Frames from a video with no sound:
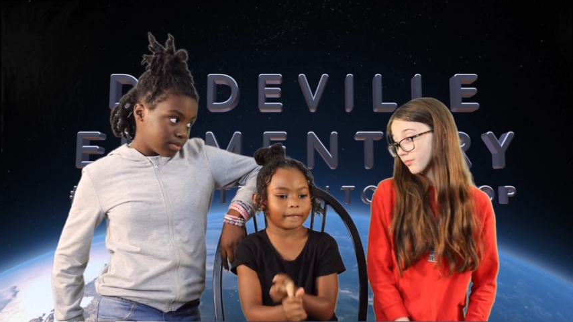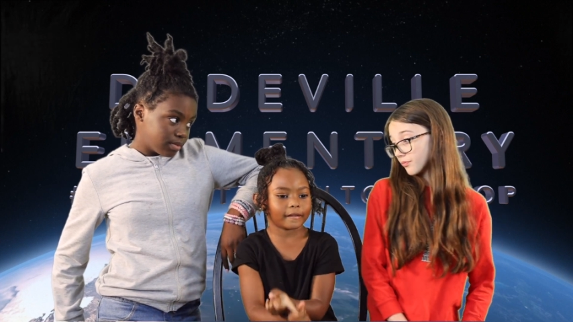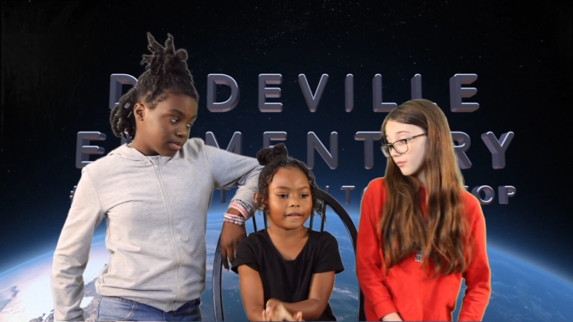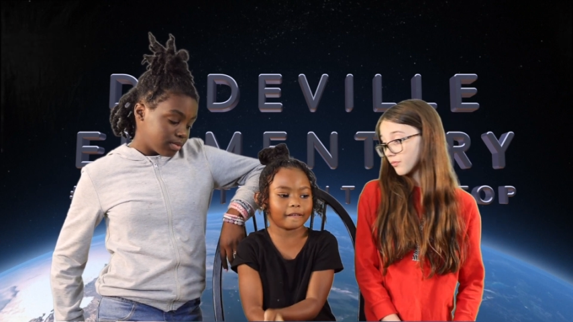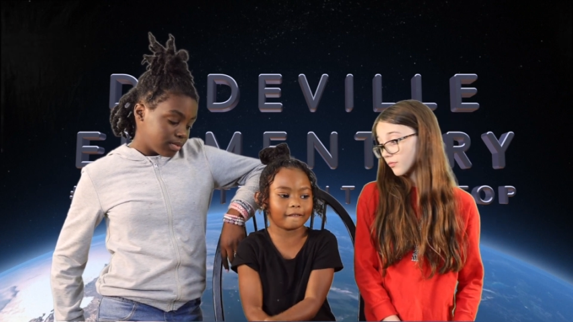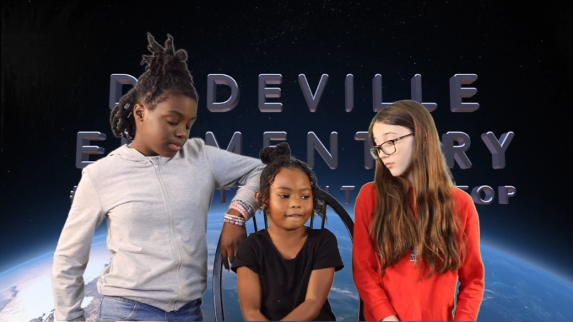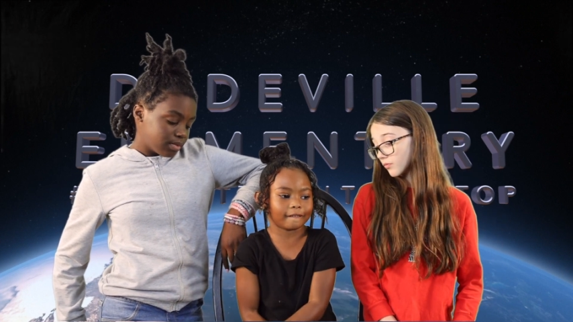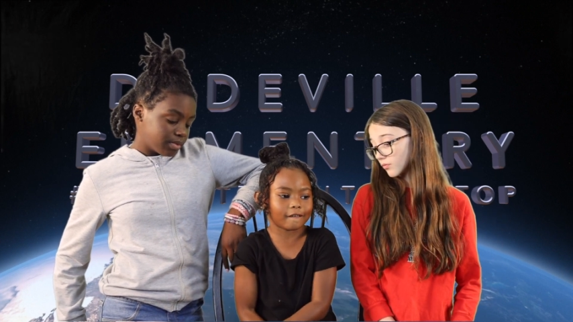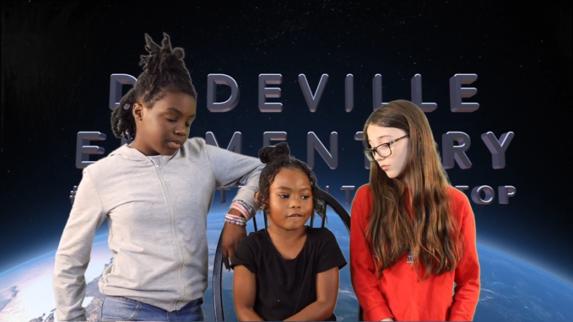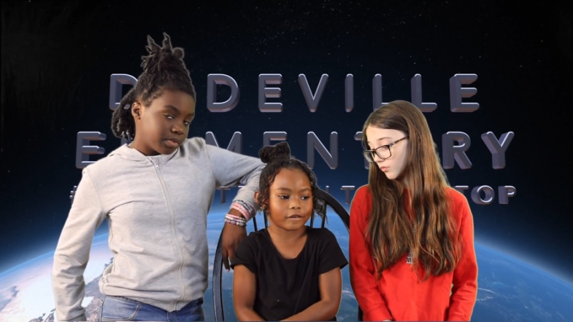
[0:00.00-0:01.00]
Speaker 1: The
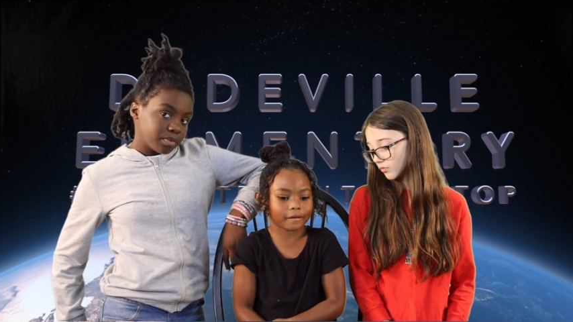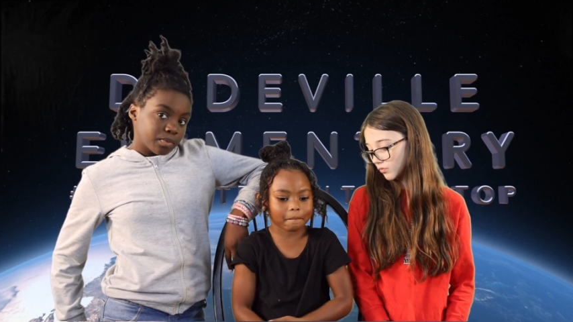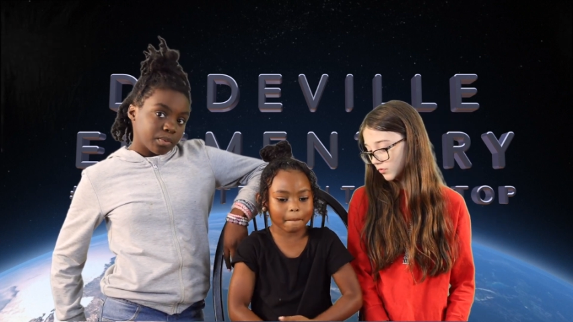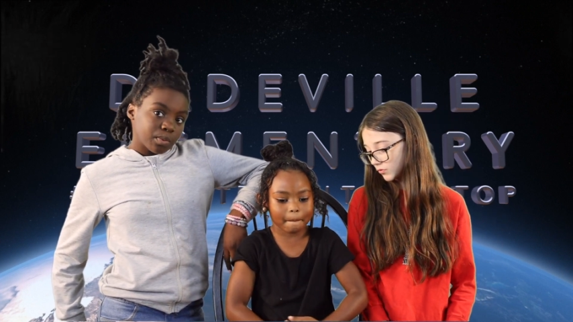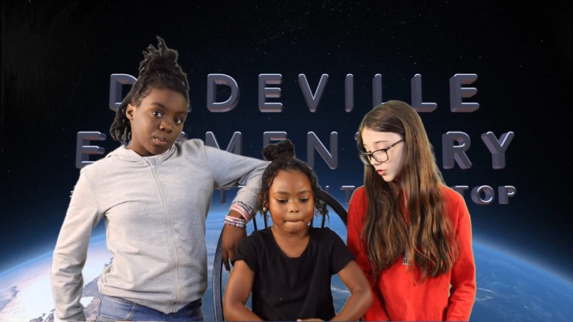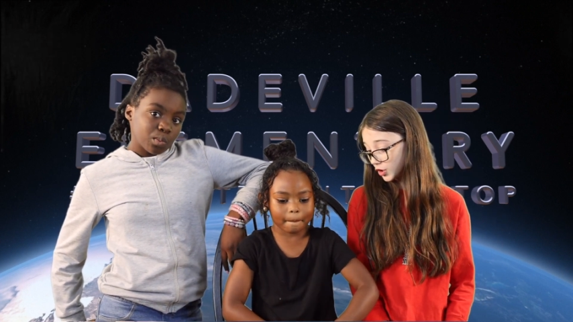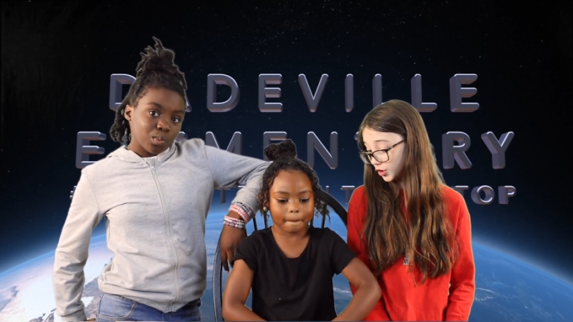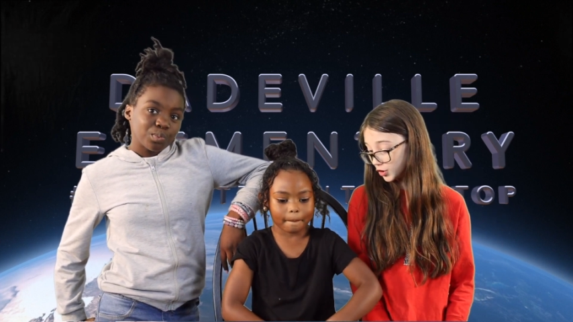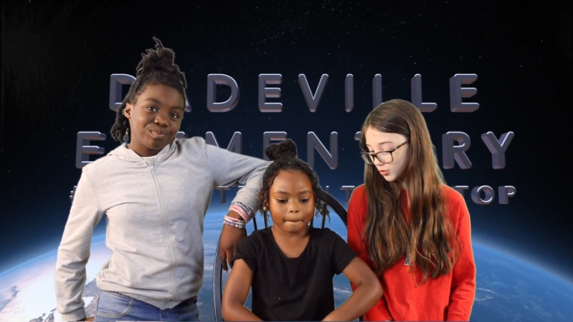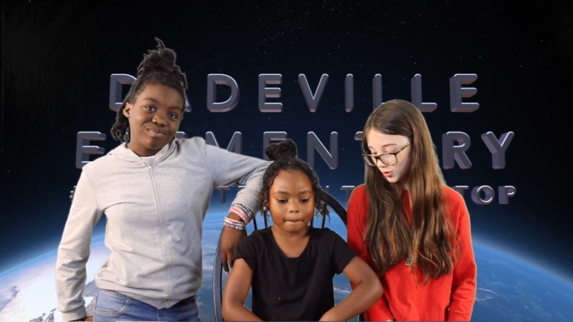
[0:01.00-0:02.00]
unicorn. The
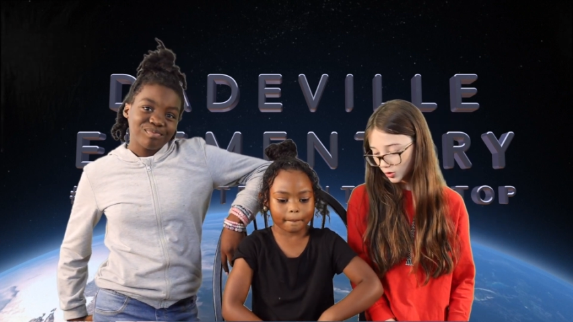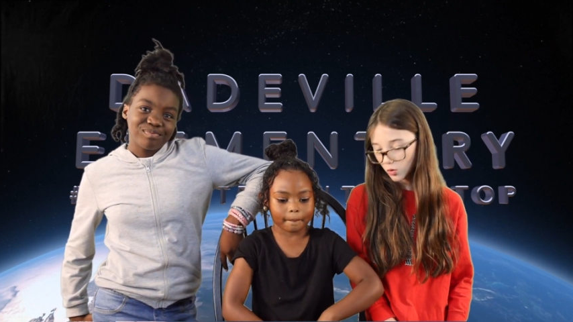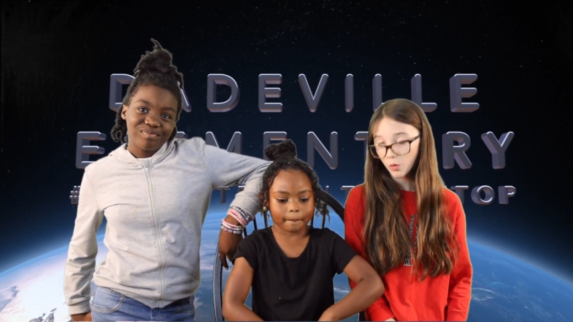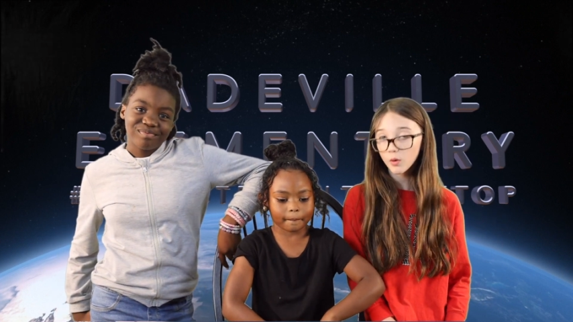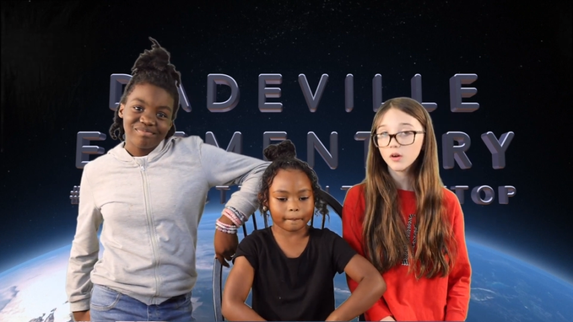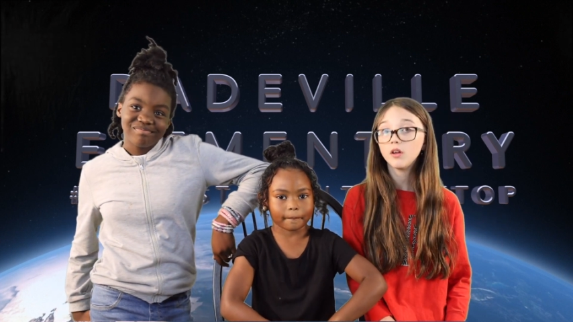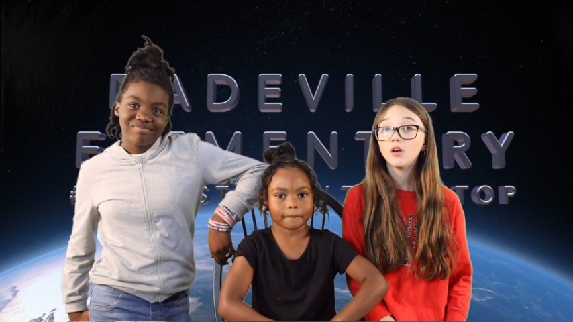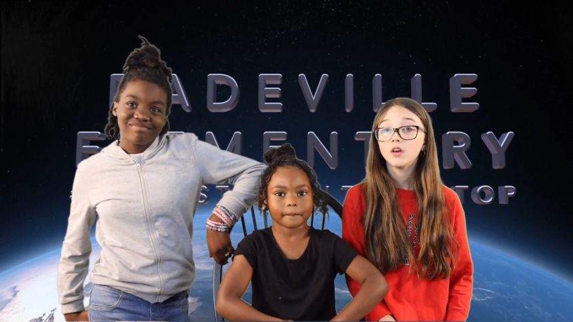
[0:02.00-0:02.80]
unicorn?